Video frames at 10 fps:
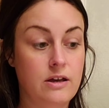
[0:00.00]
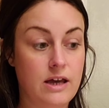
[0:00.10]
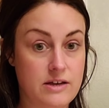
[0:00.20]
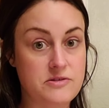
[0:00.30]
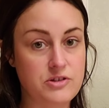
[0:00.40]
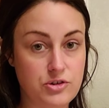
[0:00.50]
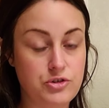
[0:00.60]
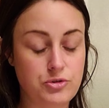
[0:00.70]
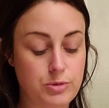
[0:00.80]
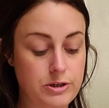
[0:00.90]
as a
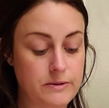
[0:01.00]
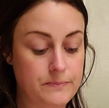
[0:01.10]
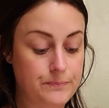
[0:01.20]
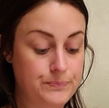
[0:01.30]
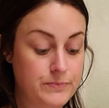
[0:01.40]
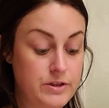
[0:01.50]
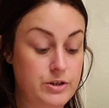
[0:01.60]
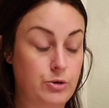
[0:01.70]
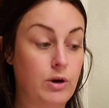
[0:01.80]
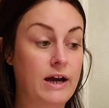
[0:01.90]
YouTuber. You
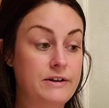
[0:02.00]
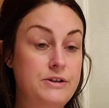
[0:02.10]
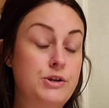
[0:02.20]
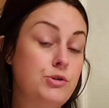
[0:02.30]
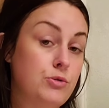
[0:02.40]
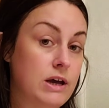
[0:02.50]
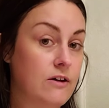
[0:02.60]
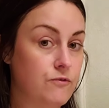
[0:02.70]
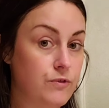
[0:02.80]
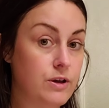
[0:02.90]
know, I do have